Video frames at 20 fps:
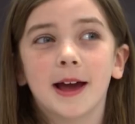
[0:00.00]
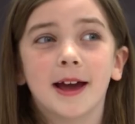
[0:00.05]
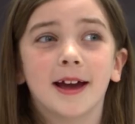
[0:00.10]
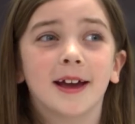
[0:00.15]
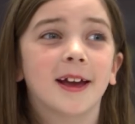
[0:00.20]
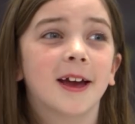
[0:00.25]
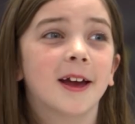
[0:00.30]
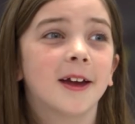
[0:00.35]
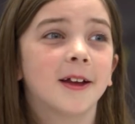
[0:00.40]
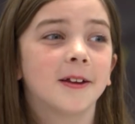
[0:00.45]

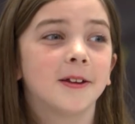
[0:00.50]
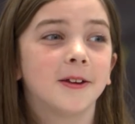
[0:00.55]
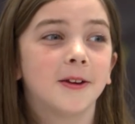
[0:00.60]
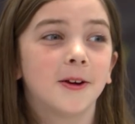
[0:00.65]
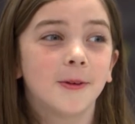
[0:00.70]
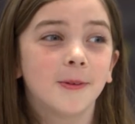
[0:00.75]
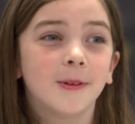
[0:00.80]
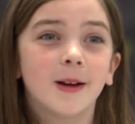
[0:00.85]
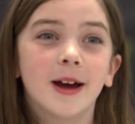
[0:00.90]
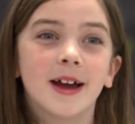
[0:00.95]
I had
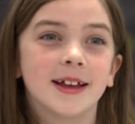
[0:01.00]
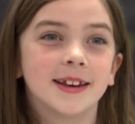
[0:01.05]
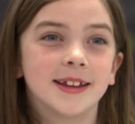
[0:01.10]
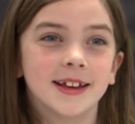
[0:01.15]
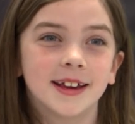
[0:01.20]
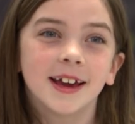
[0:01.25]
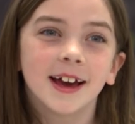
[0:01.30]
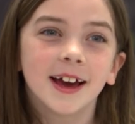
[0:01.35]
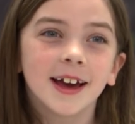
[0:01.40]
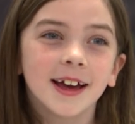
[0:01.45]
no
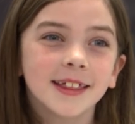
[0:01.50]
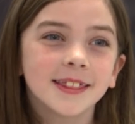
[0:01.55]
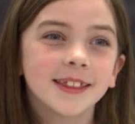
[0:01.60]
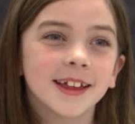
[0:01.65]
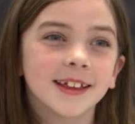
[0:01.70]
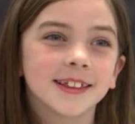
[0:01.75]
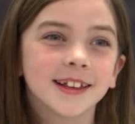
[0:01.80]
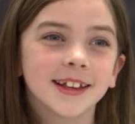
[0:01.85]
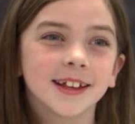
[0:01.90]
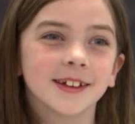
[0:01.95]
idea
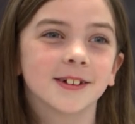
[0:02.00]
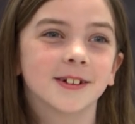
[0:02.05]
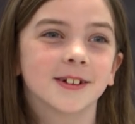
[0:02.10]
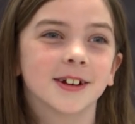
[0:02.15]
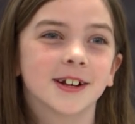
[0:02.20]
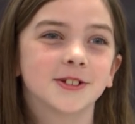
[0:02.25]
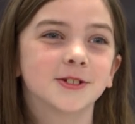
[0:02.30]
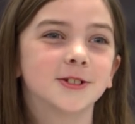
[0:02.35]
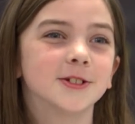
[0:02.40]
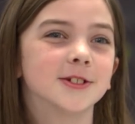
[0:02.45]
that the
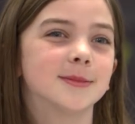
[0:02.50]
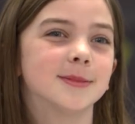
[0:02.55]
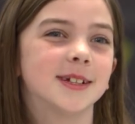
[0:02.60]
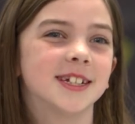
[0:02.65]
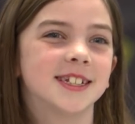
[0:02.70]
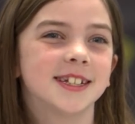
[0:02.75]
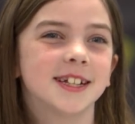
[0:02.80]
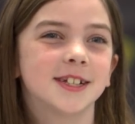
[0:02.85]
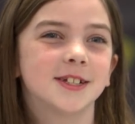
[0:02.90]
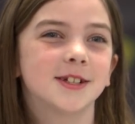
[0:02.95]
International
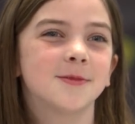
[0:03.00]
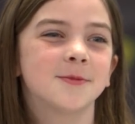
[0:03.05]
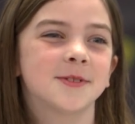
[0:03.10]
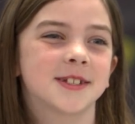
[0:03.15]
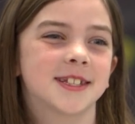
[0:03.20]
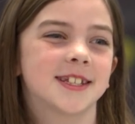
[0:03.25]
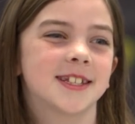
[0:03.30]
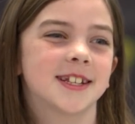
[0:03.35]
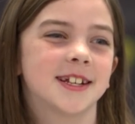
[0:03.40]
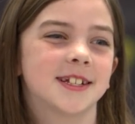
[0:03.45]
Space Station
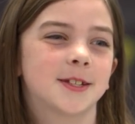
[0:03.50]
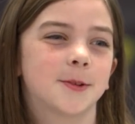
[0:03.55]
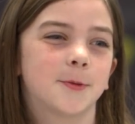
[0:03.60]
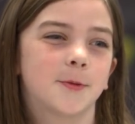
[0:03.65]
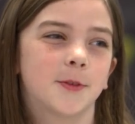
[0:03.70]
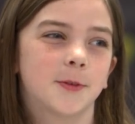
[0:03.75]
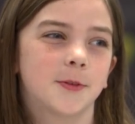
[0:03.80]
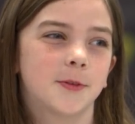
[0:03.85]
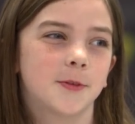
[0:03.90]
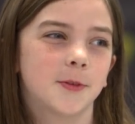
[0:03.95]
was the size
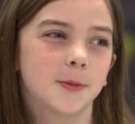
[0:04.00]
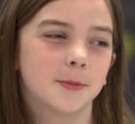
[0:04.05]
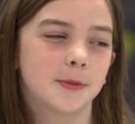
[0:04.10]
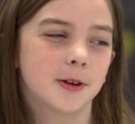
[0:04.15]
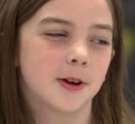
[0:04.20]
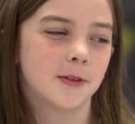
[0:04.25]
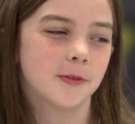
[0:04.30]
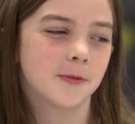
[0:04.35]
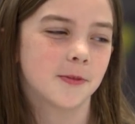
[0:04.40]
of a football